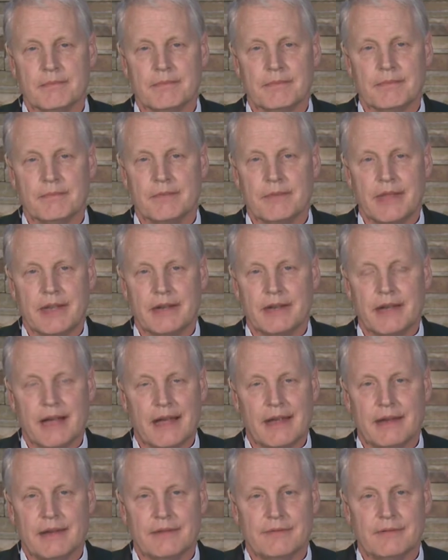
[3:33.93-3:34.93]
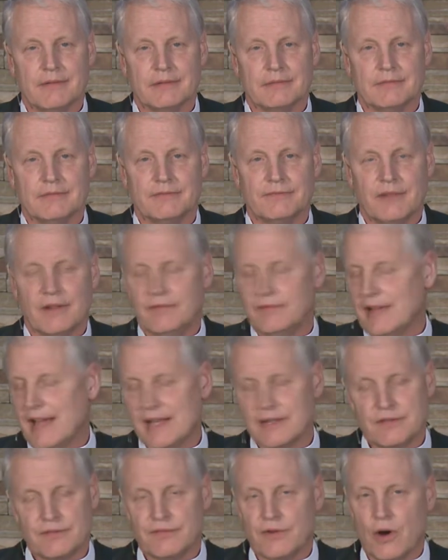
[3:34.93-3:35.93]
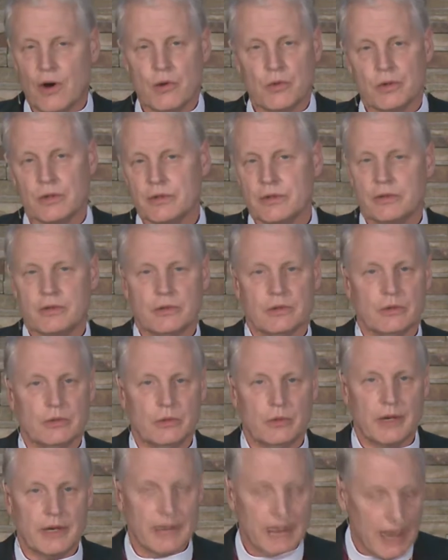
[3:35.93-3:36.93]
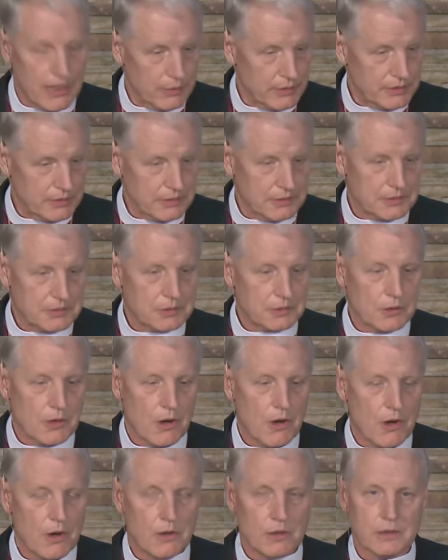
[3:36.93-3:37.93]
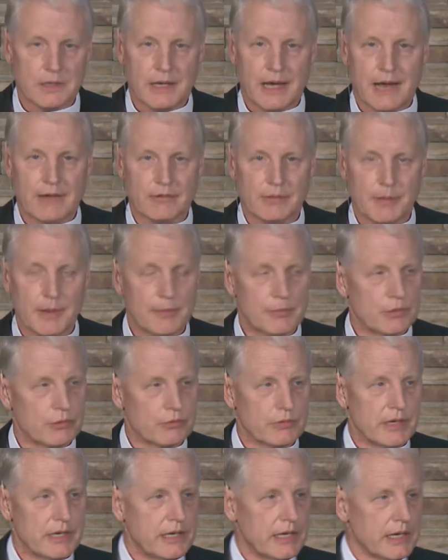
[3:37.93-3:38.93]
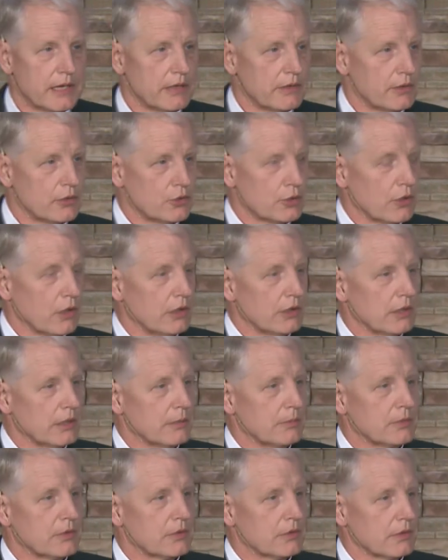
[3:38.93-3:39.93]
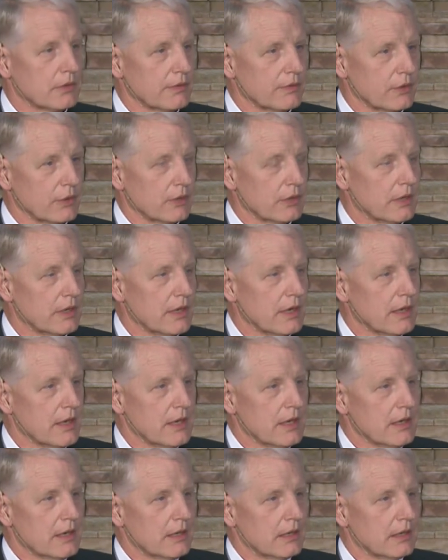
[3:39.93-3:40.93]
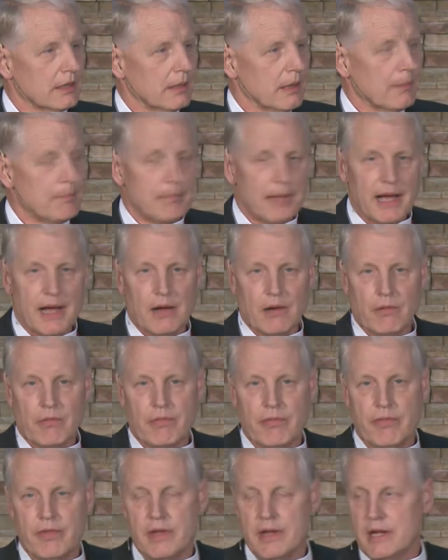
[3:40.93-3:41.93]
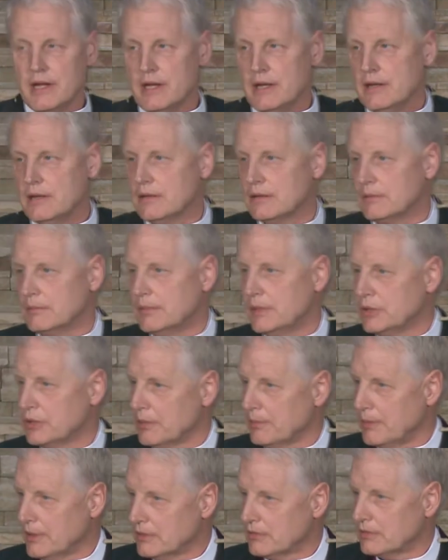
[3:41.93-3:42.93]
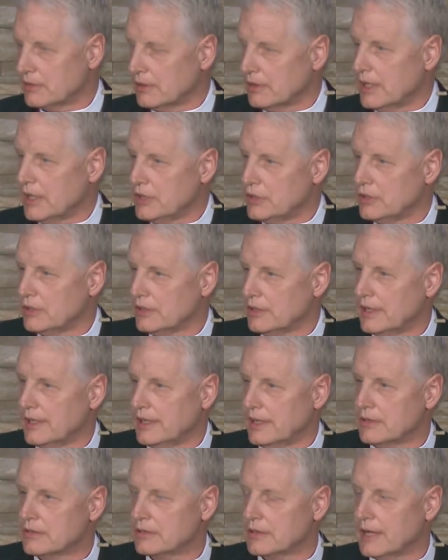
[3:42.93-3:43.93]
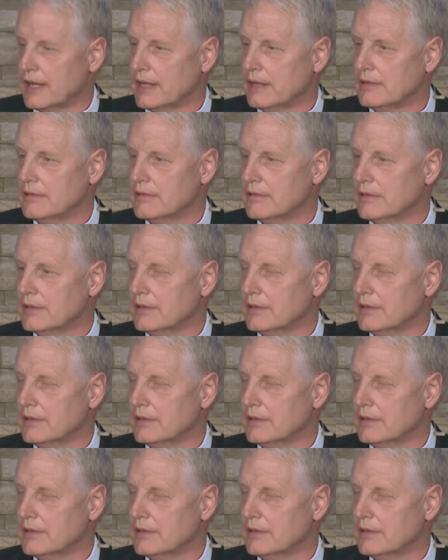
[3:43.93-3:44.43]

Then I fast forward to when I was installed, and I remember reading in the Charlotte Observer about the bishop installation, and it said,